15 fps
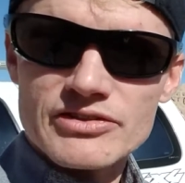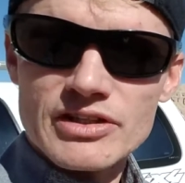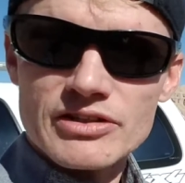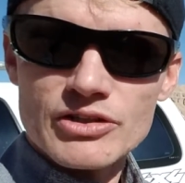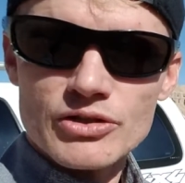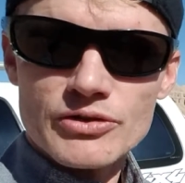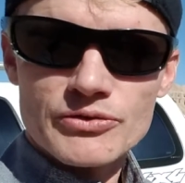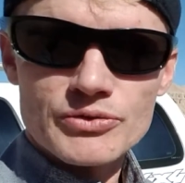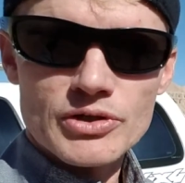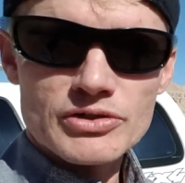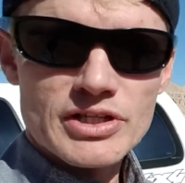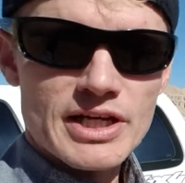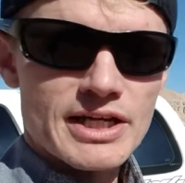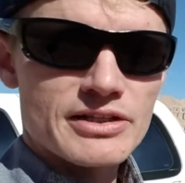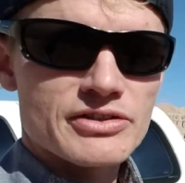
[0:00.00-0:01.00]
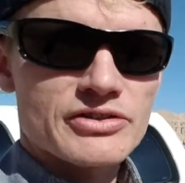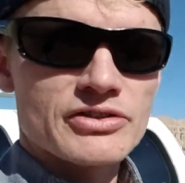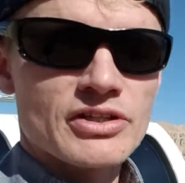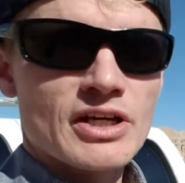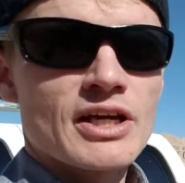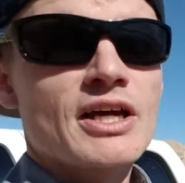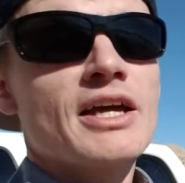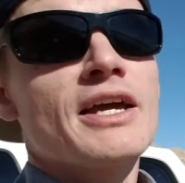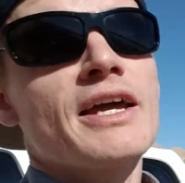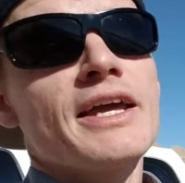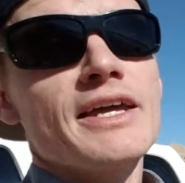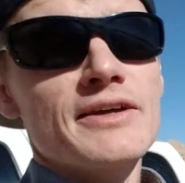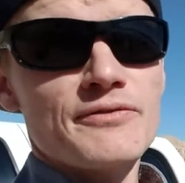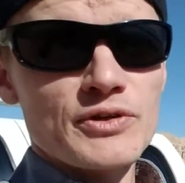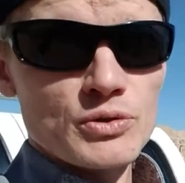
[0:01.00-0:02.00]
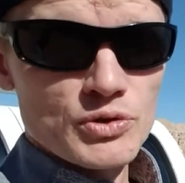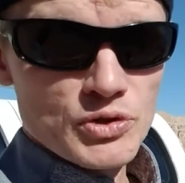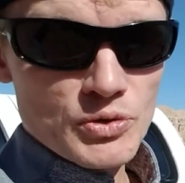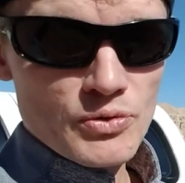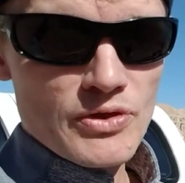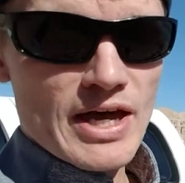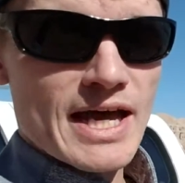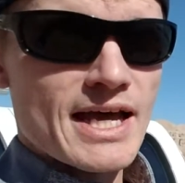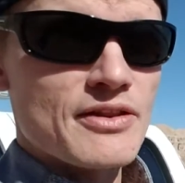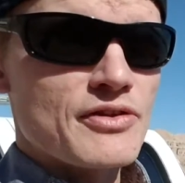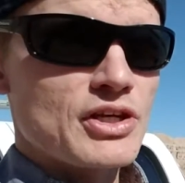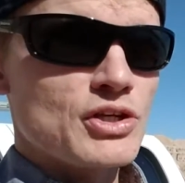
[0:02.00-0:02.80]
that the Earth rotates. If you do that, then